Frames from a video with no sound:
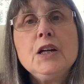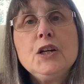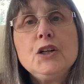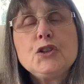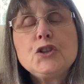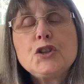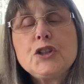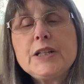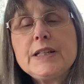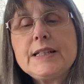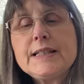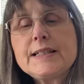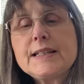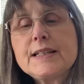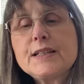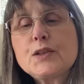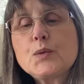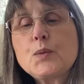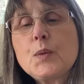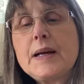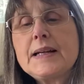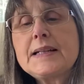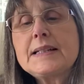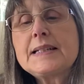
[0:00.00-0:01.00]
Jesus
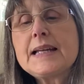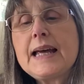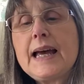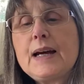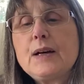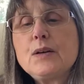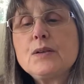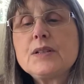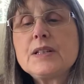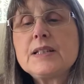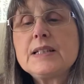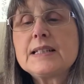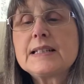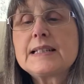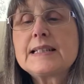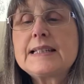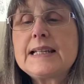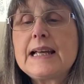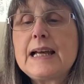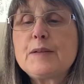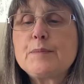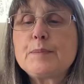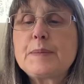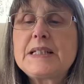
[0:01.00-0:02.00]
went out and
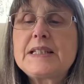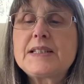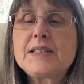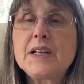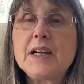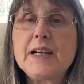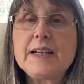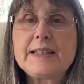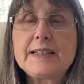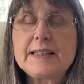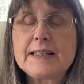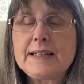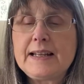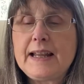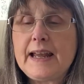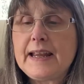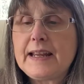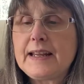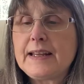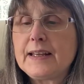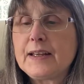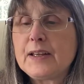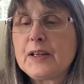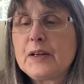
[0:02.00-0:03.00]
sat beside the
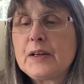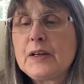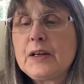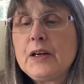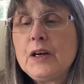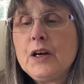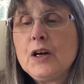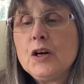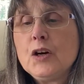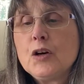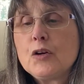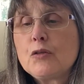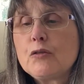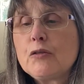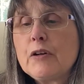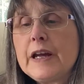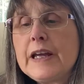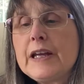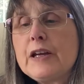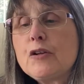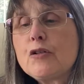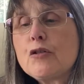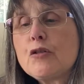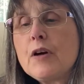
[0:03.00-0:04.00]
lake.
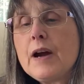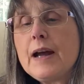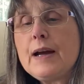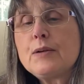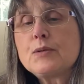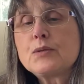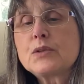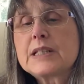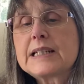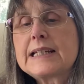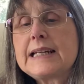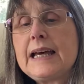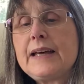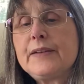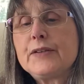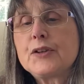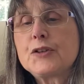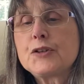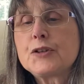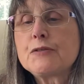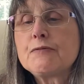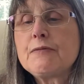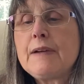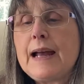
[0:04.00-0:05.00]
Great crowds
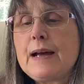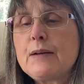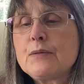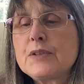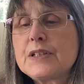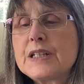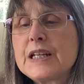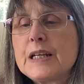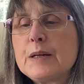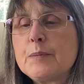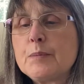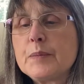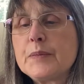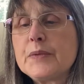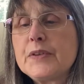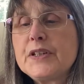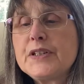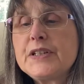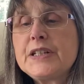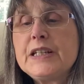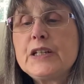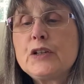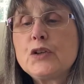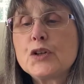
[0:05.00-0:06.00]
gathered around him
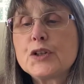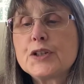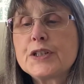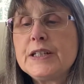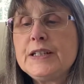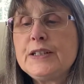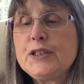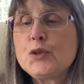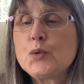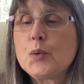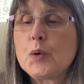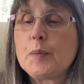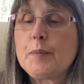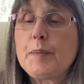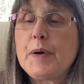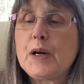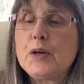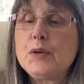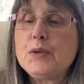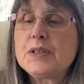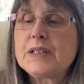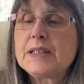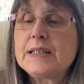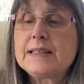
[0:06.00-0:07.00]
that he got into a
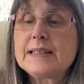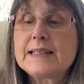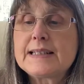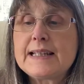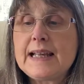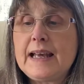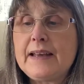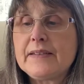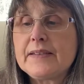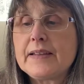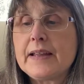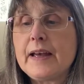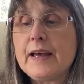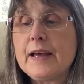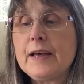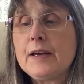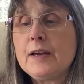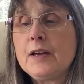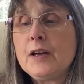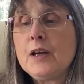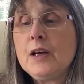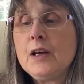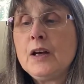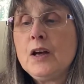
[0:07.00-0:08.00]
boat and sat there
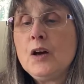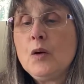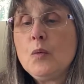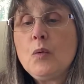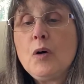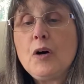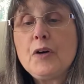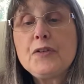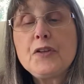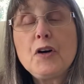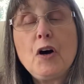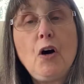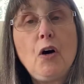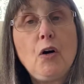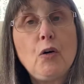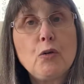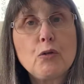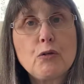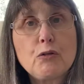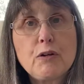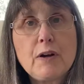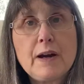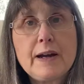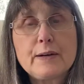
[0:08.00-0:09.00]
while the whole
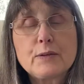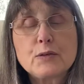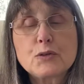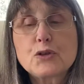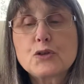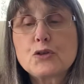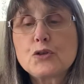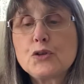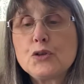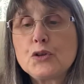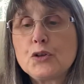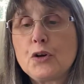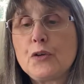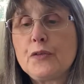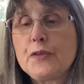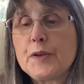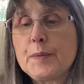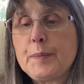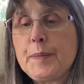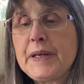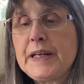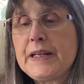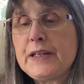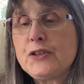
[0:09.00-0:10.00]
crowd stood on the
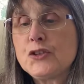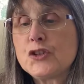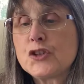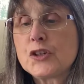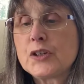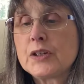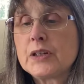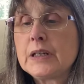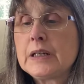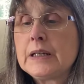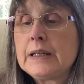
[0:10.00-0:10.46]
beach.